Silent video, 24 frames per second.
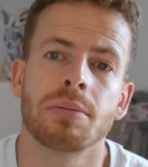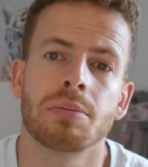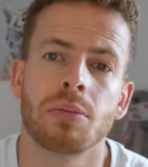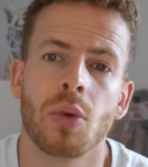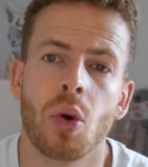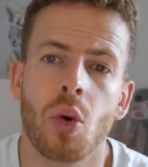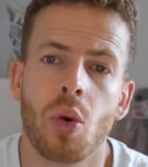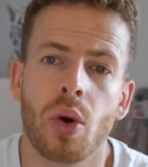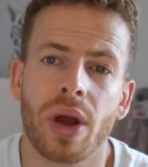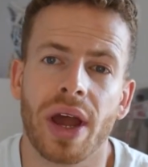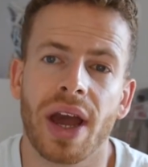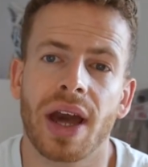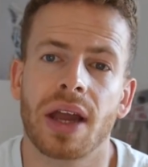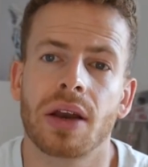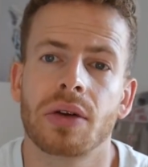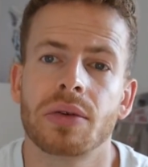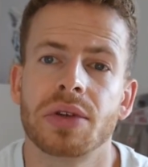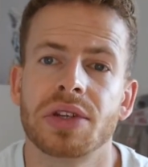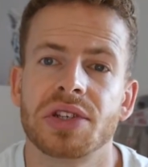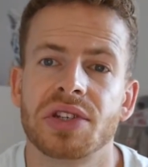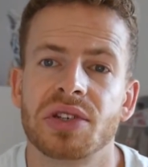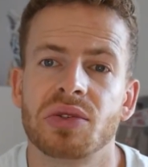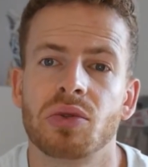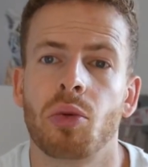more
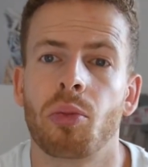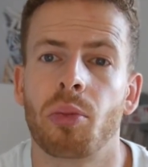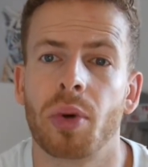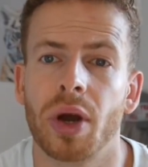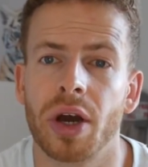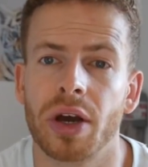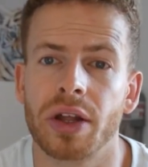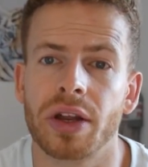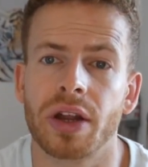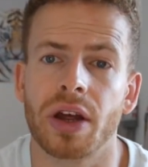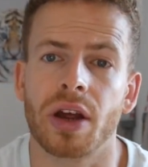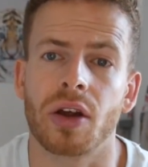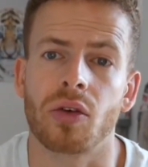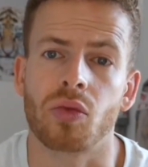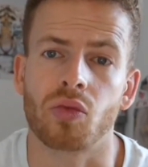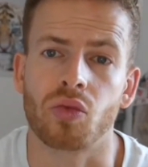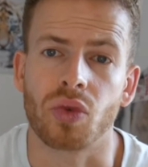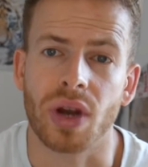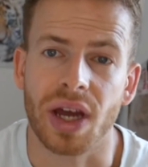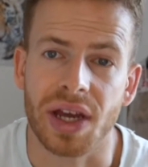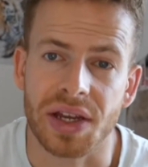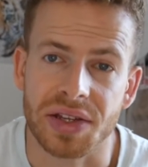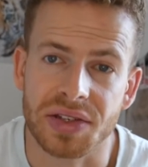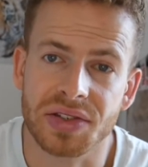calories you will burn at
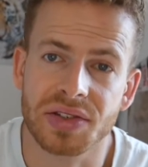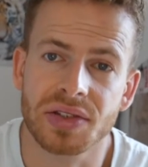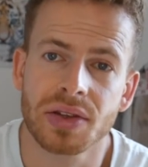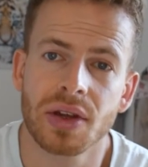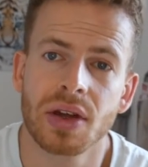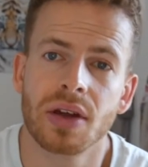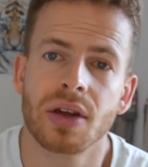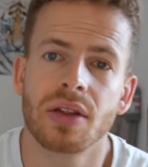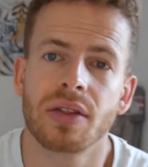rest.